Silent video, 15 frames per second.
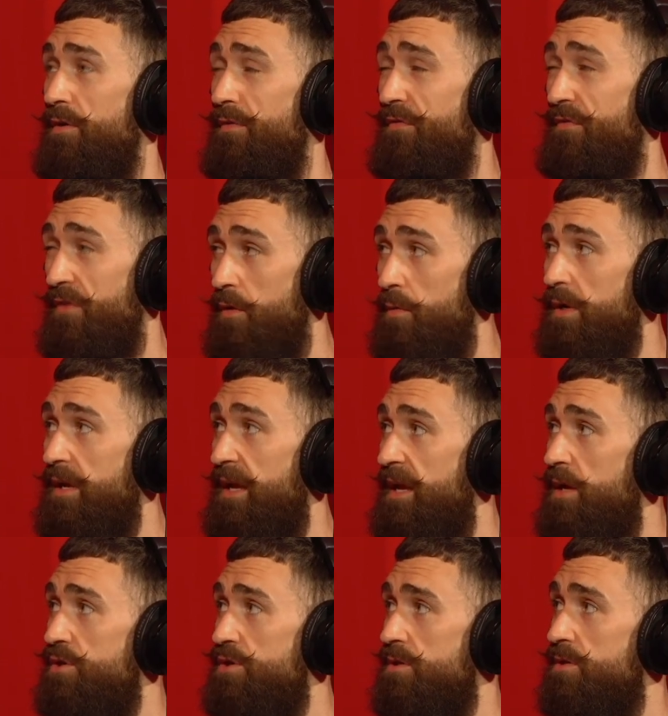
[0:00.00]
on a few
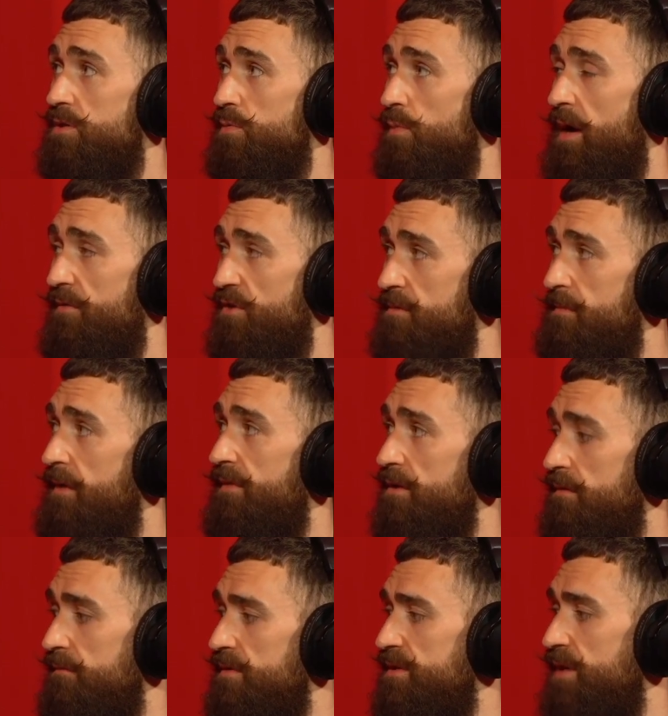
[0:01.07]
occasions where I've come out the
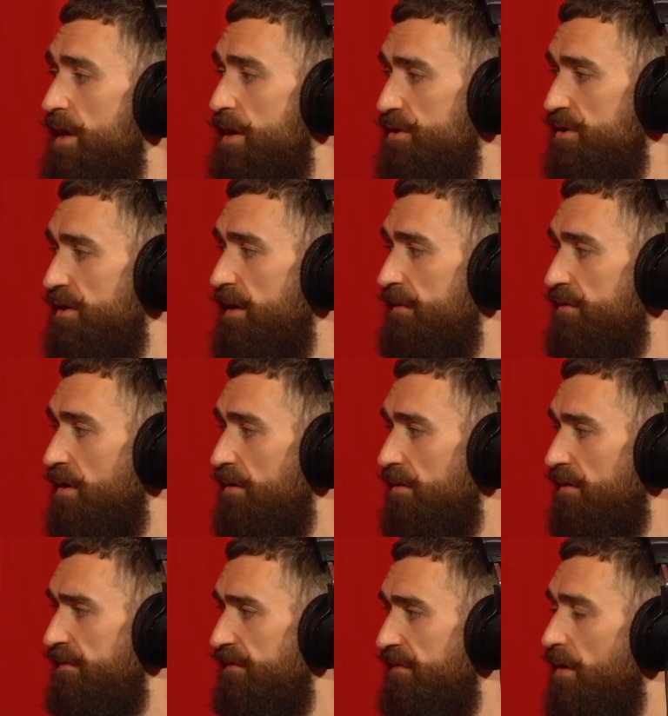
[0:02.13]
conversation and I've
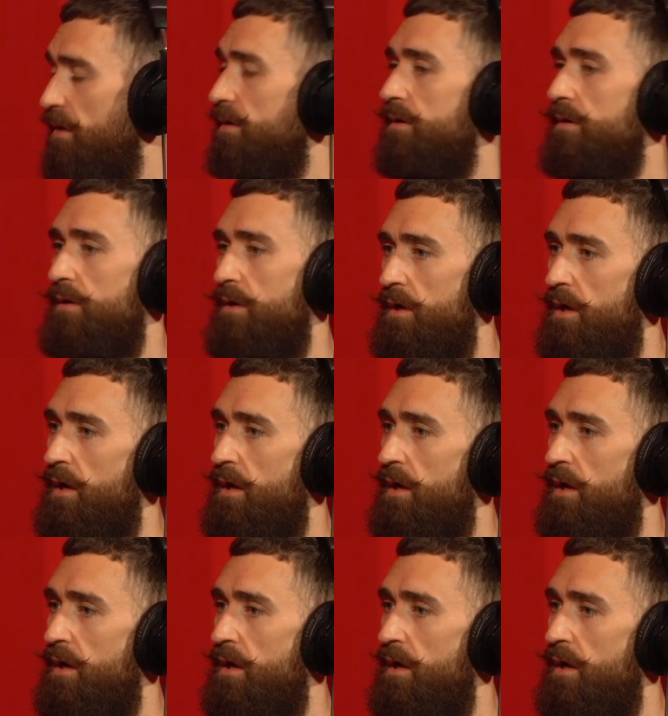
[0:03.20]
gone, fuck,